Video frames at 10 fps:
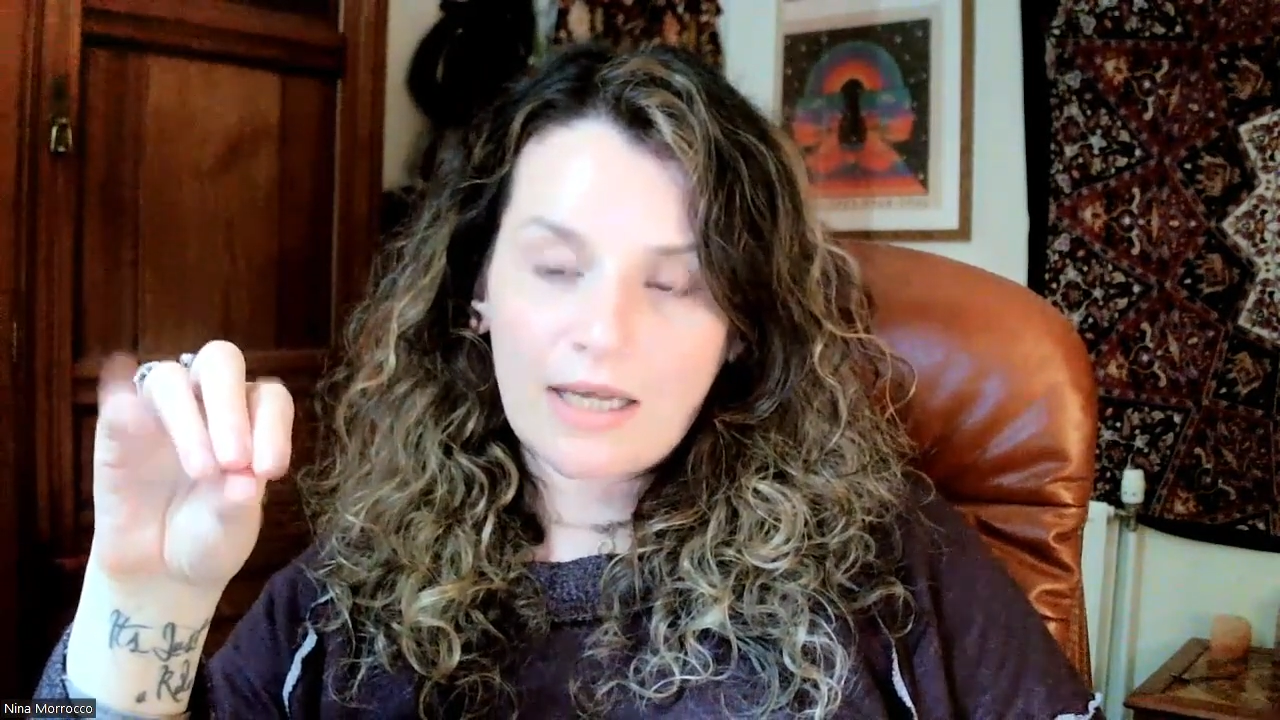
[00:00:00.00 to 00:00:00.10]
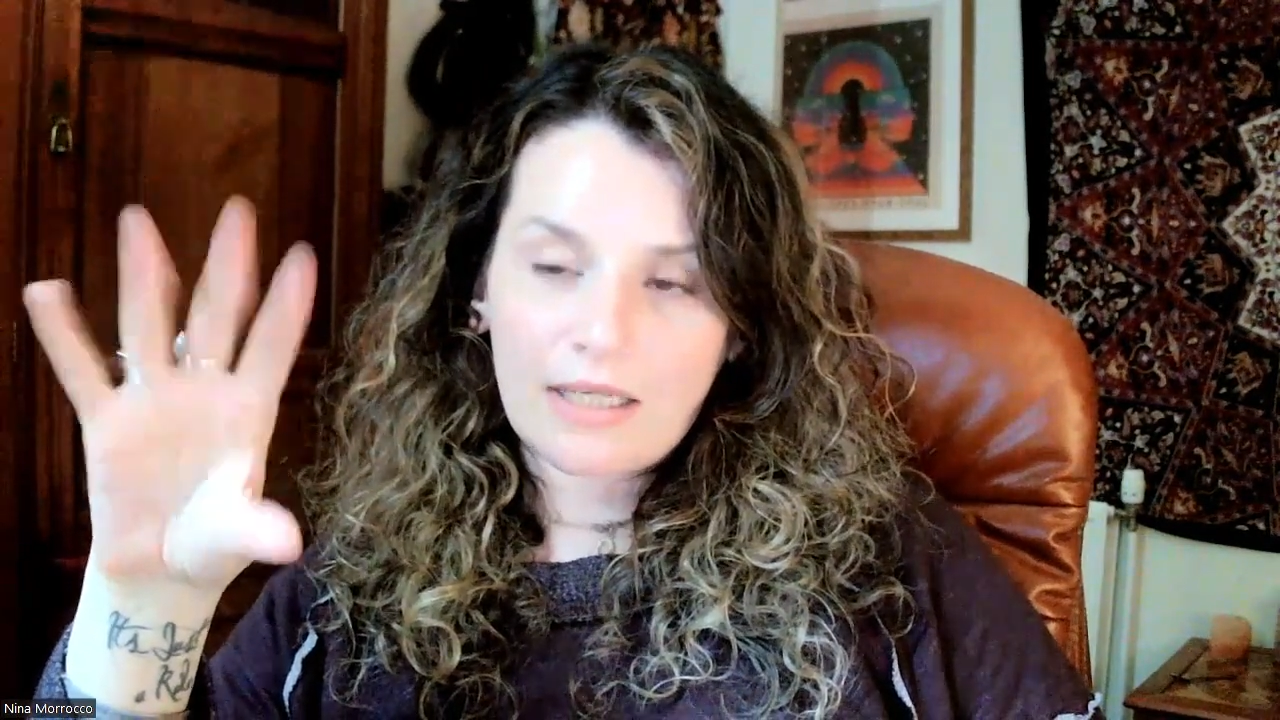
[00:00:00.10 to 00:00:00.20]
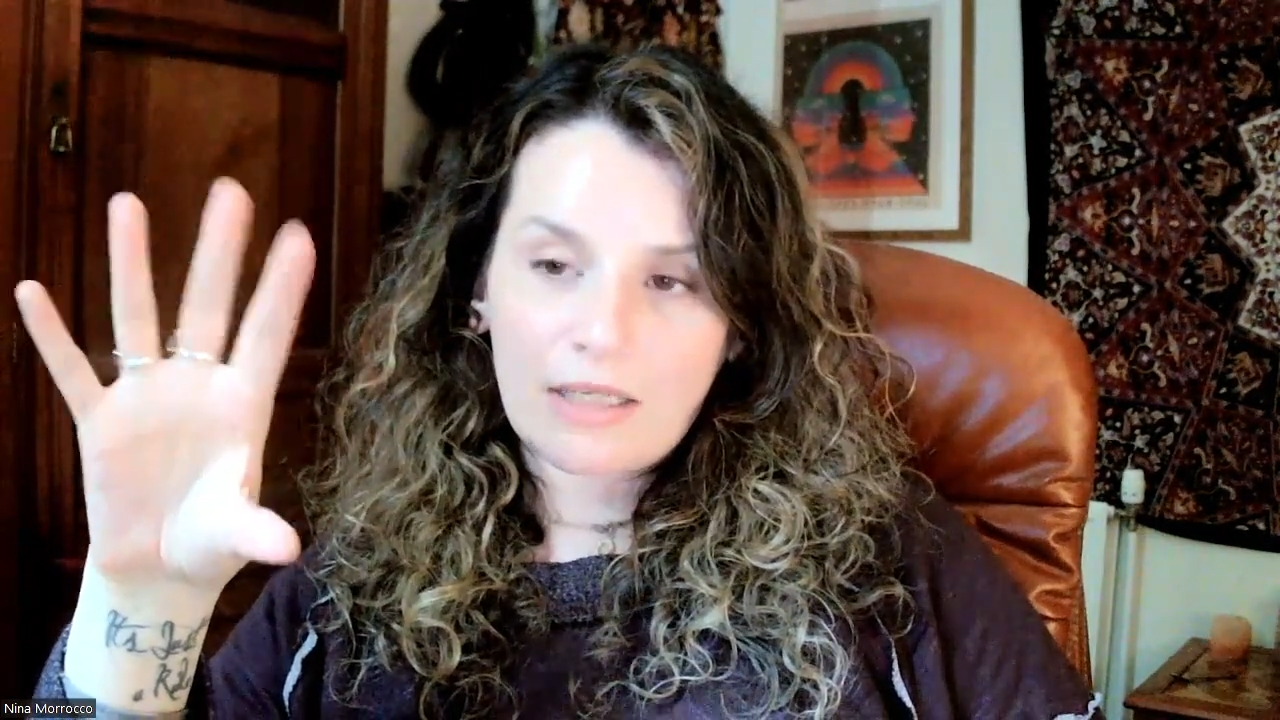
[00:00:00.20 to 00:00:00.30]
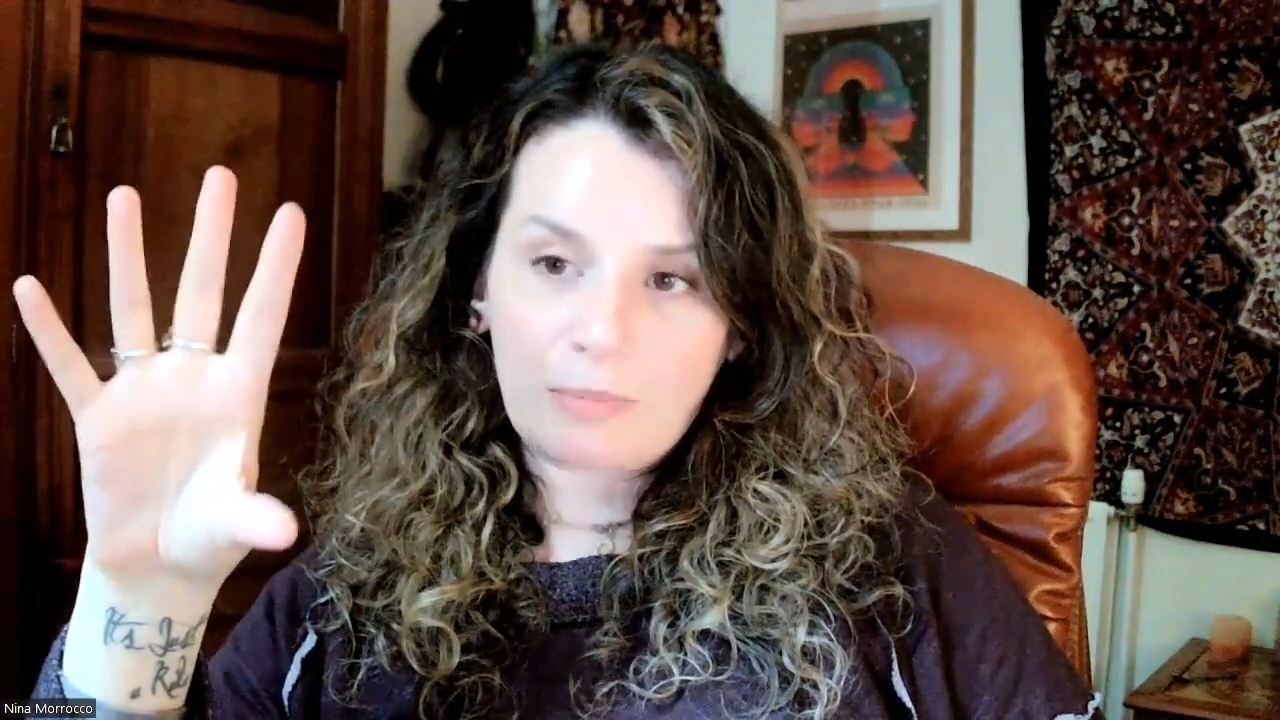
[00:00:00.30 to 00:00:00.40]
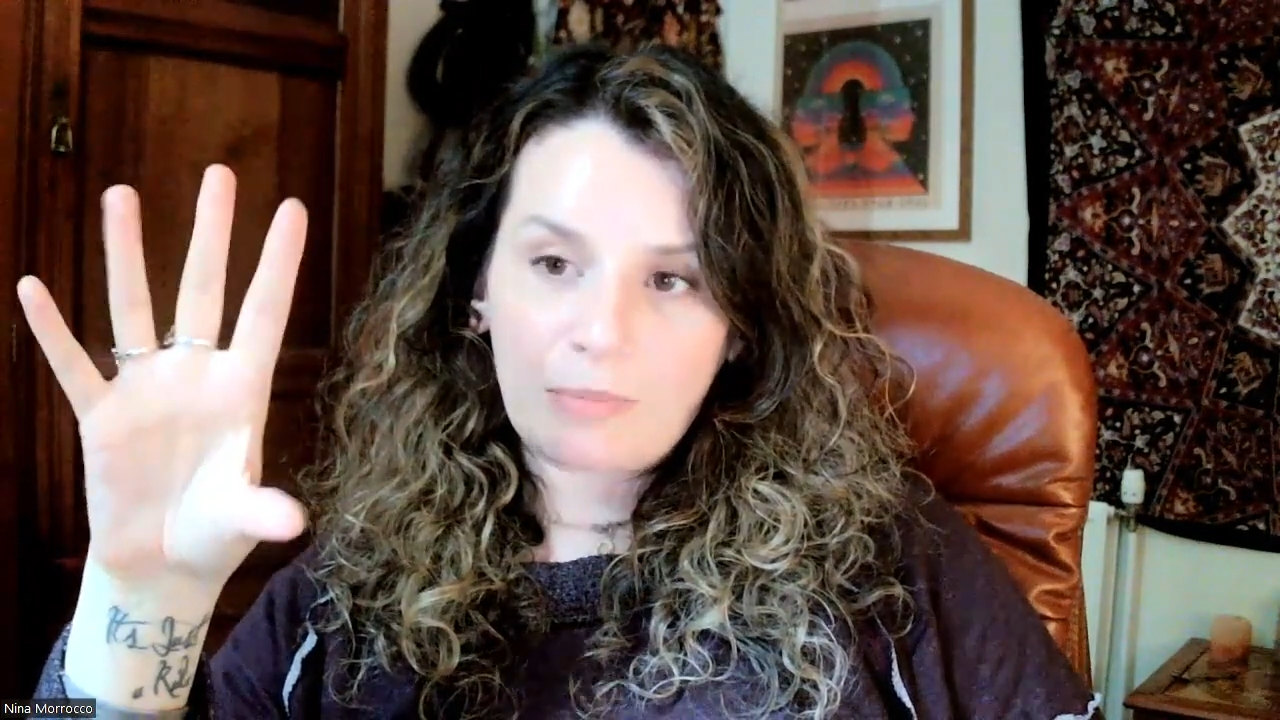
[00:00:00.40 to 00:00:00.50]

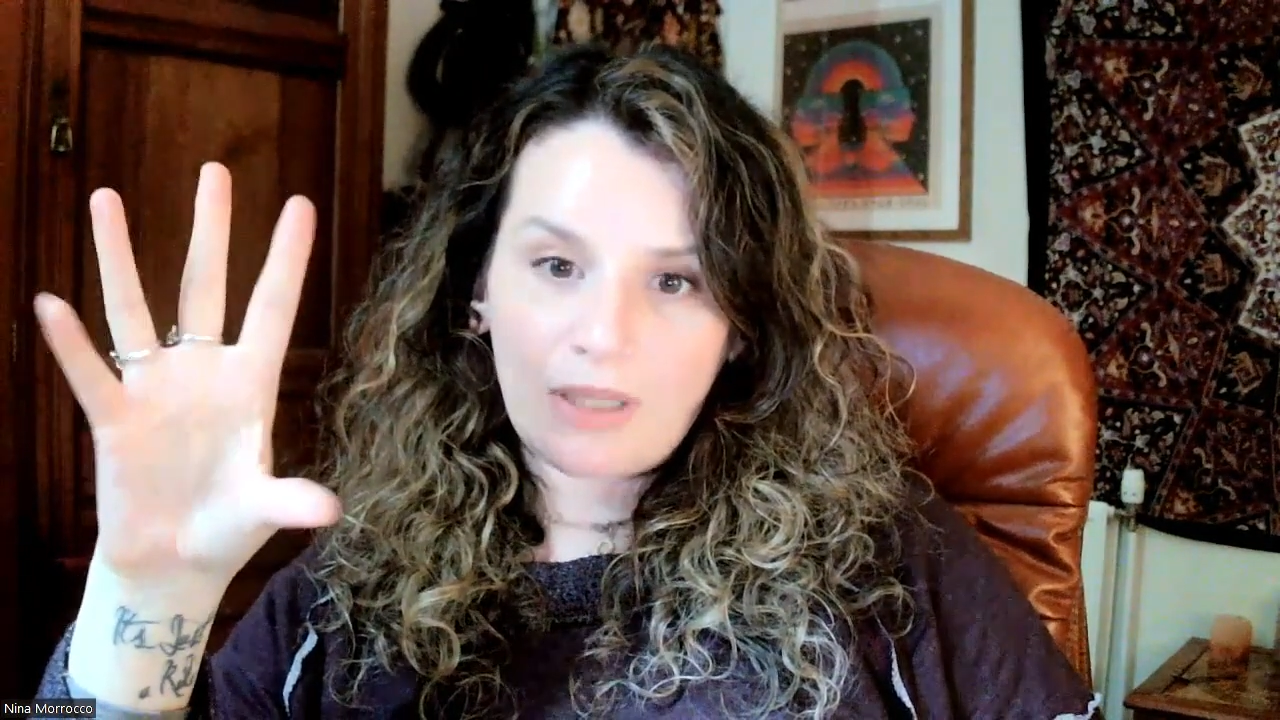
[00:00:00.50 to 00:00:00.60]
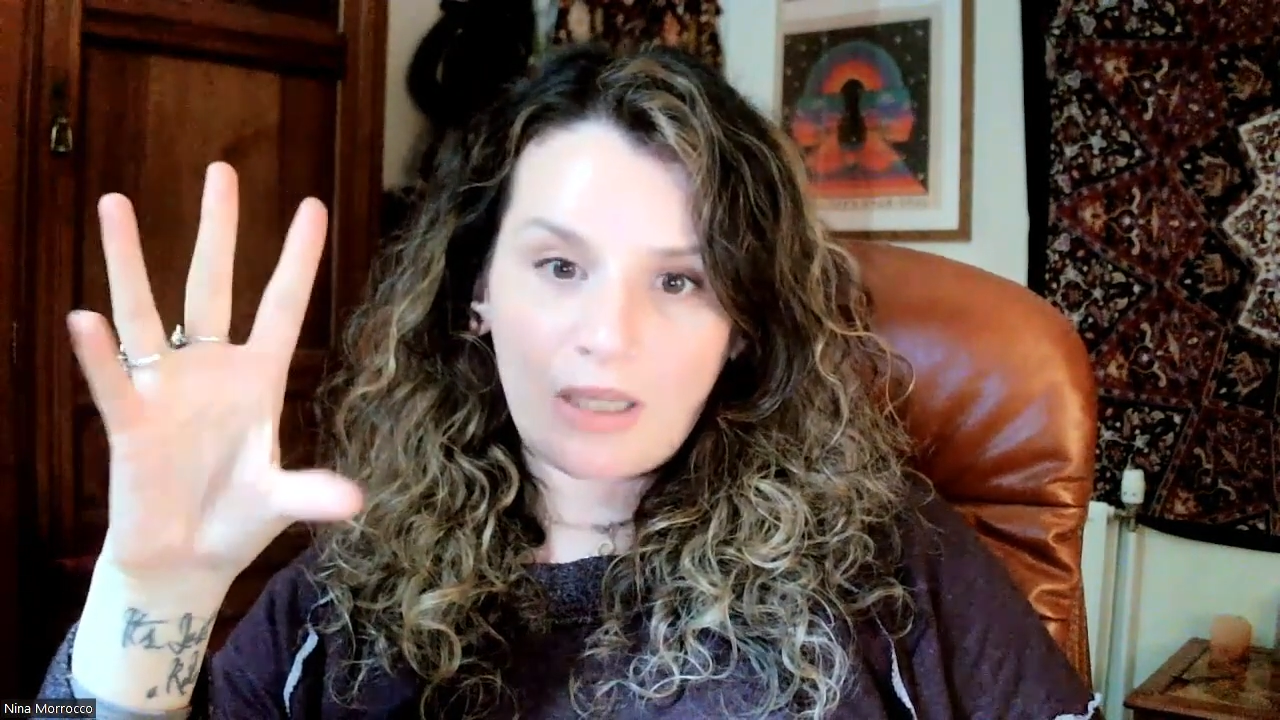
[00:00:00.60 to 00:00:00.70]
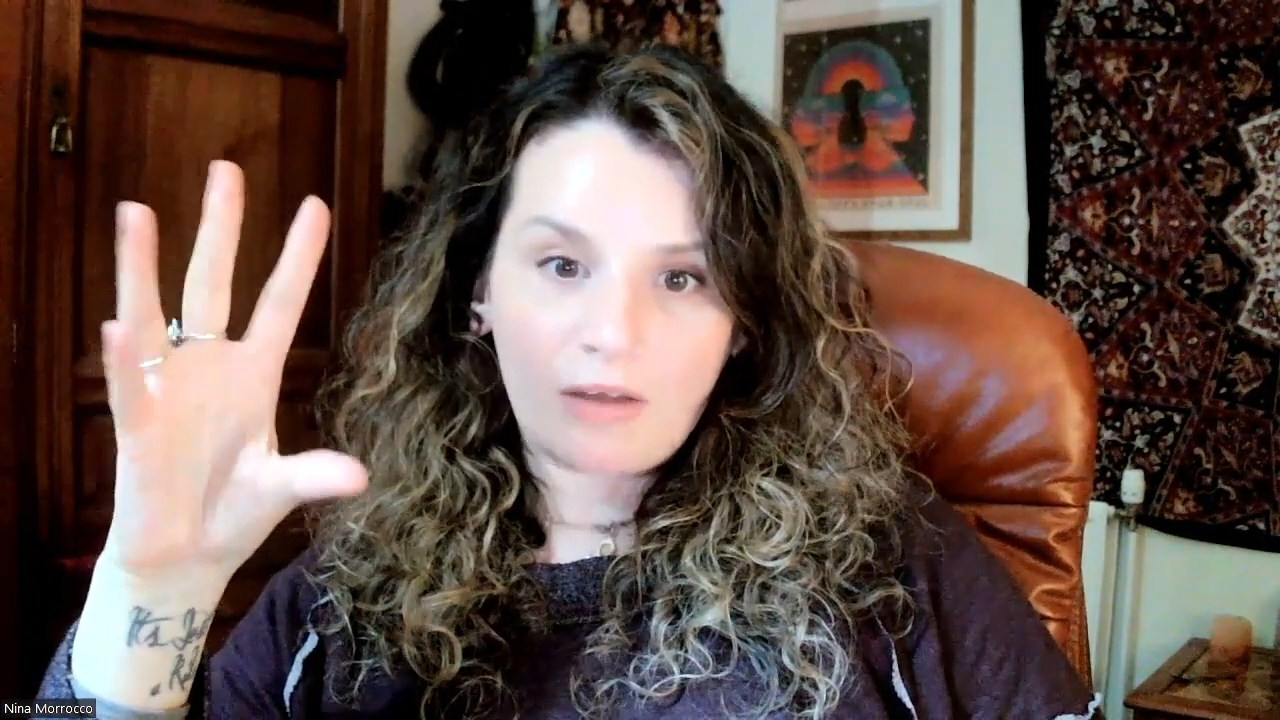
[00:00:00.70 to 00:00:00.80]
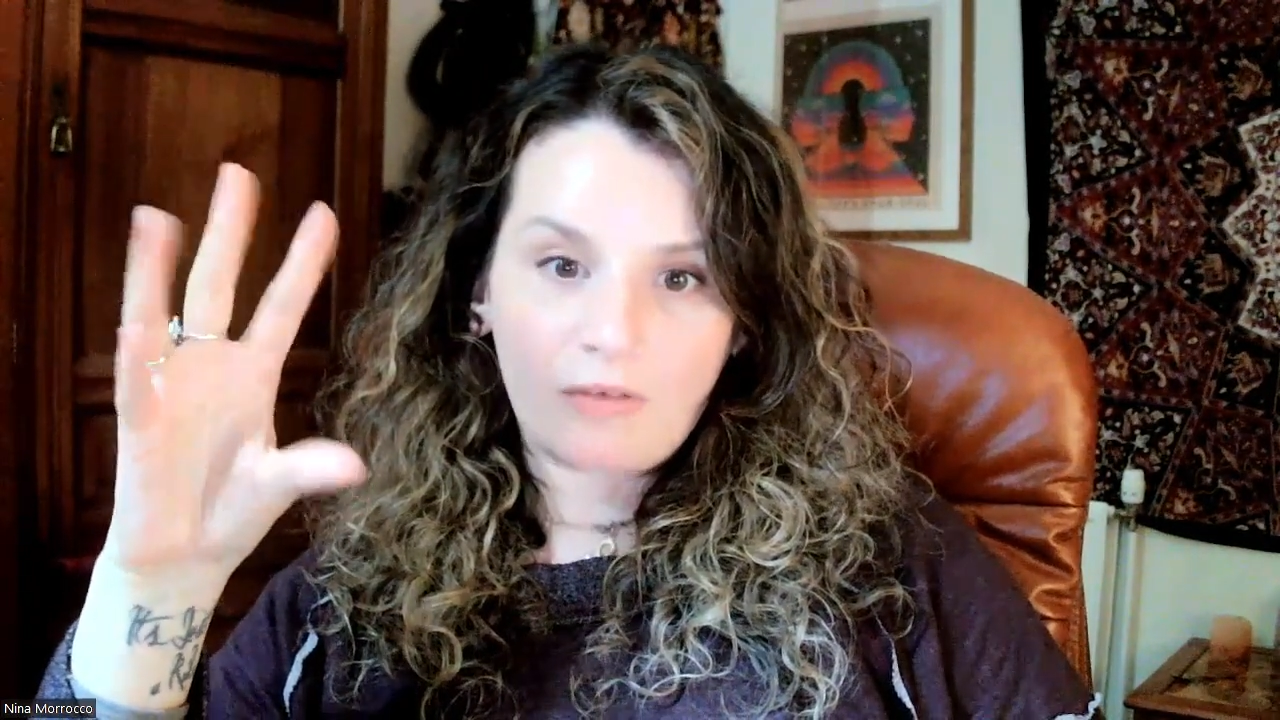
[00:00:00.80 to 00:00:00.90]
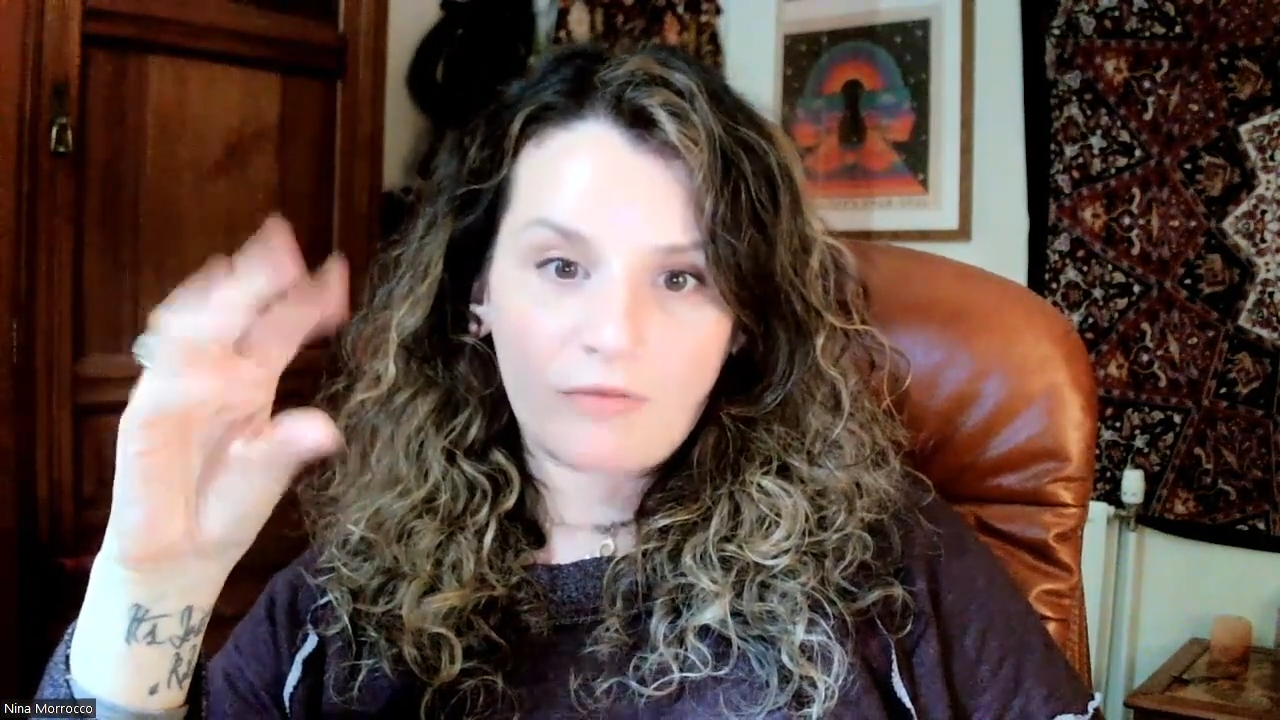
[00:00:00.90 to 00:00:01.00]
and it
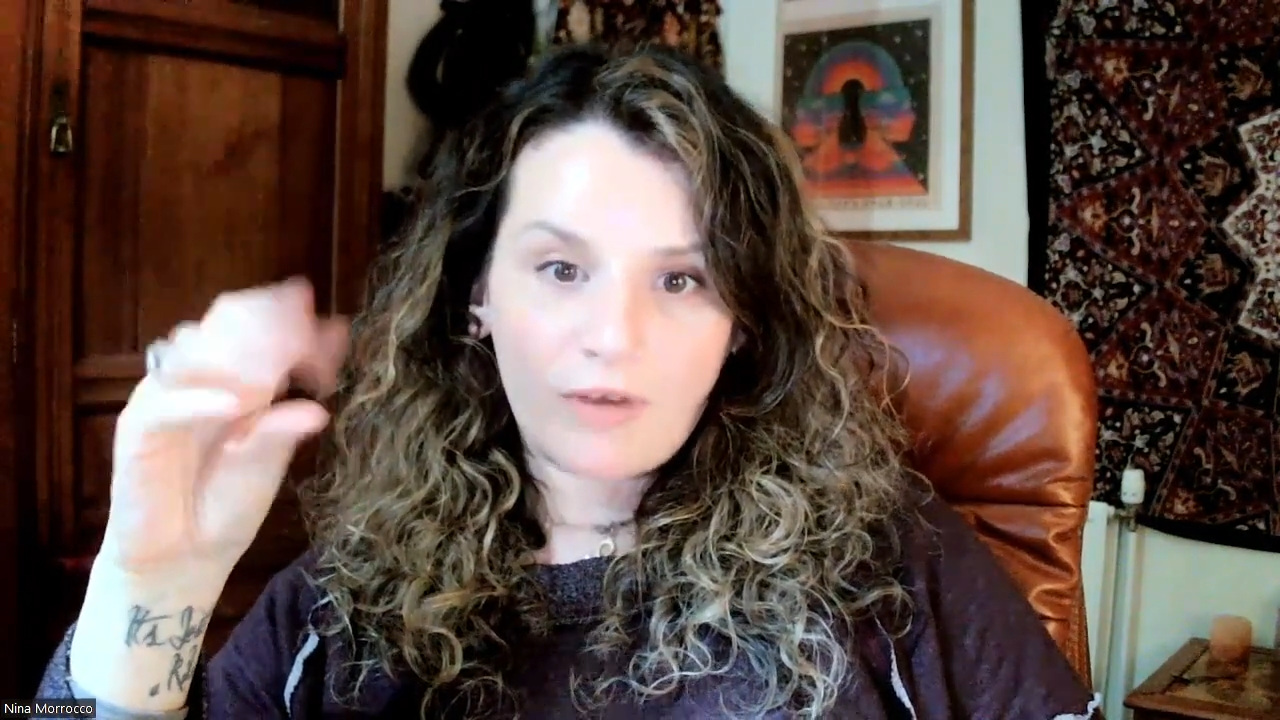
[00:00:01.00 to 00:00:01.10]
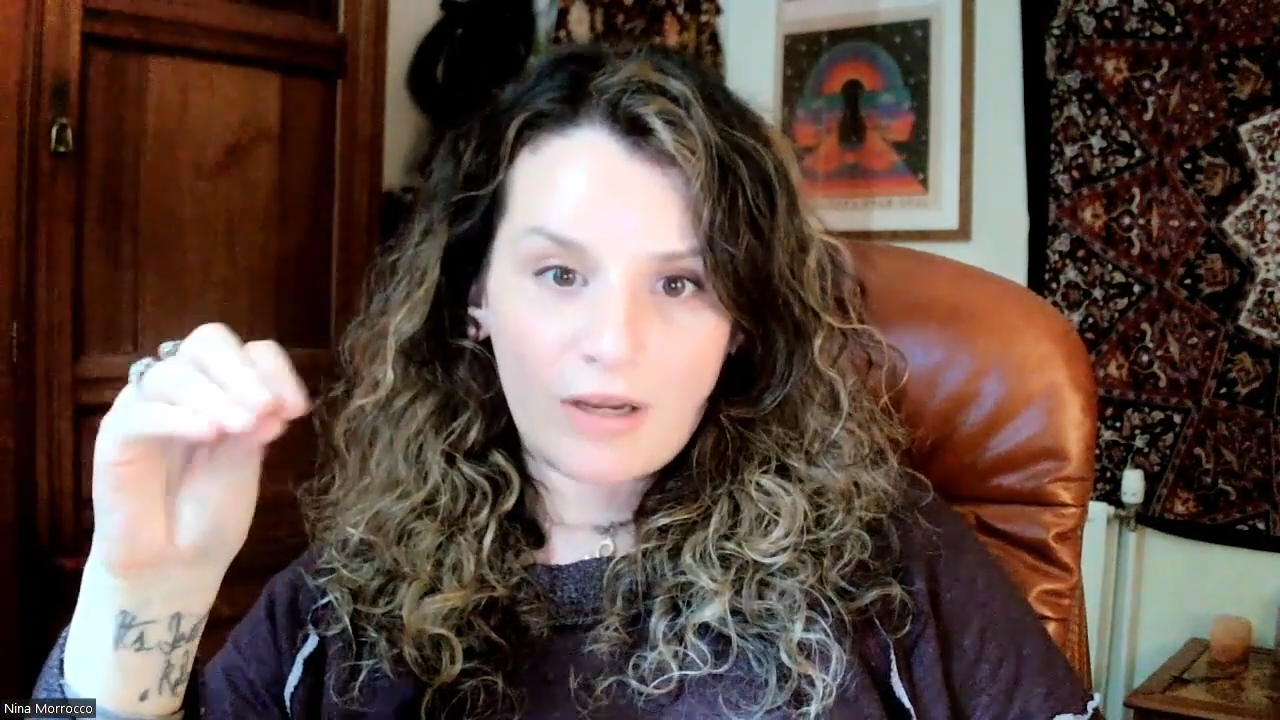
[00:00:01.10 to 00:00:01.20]
being